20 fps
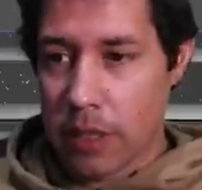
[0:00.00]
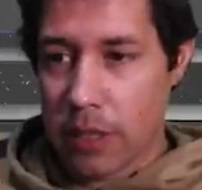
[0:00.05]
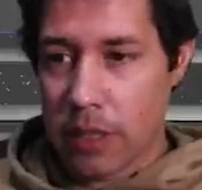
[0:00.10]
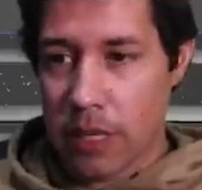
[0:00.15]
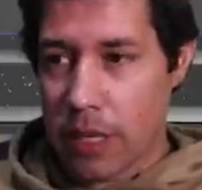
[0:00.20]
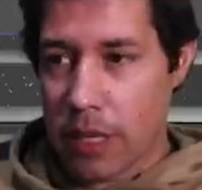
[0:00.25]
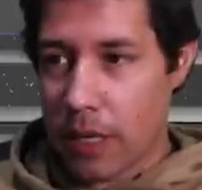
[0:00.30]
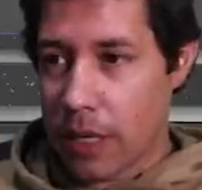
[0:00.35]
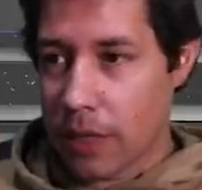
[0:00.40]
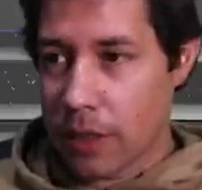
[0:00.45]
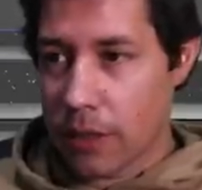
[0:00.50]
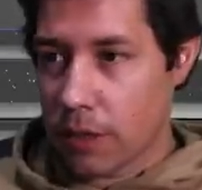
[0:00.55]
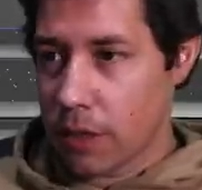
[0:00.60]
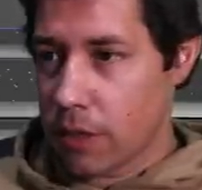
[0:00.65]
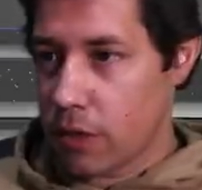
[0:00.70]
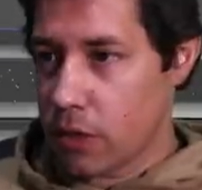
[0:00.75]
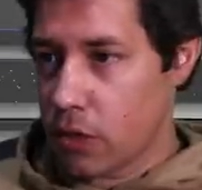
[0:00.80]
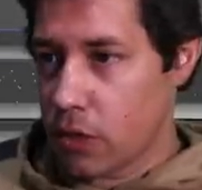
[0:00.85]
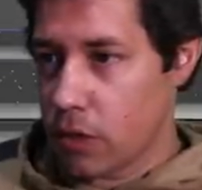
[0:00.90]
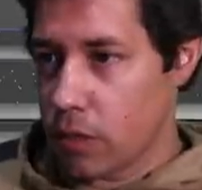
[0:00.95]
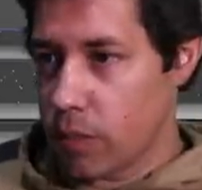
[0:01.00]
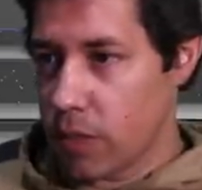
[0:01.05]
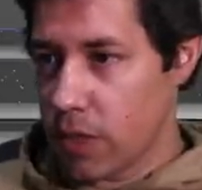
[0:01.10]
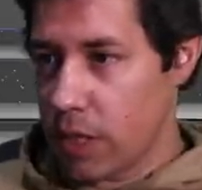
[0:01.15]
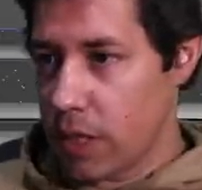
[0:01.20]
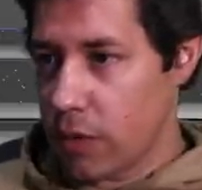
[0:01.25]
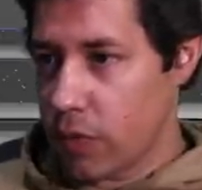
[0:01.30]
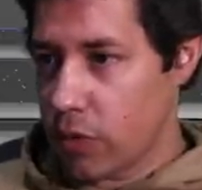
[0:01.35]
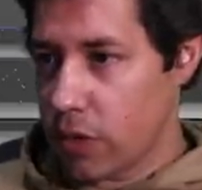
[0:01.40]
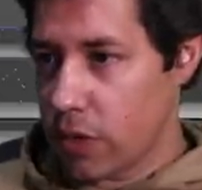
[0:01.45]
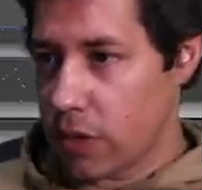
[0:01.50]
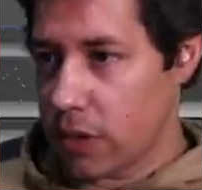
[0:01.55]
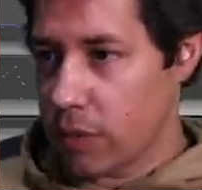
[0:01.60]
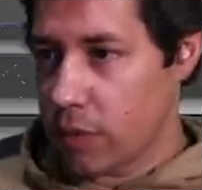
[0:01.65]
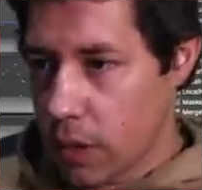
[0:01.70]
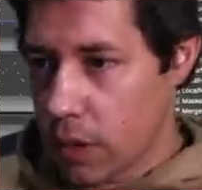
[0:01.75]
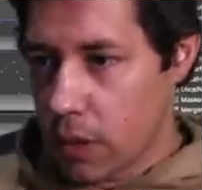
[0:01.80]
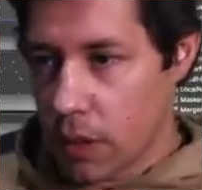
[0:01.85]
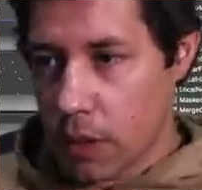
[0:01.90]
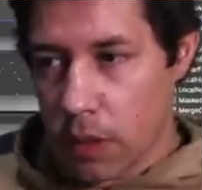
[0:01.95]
so this should be pretty simple.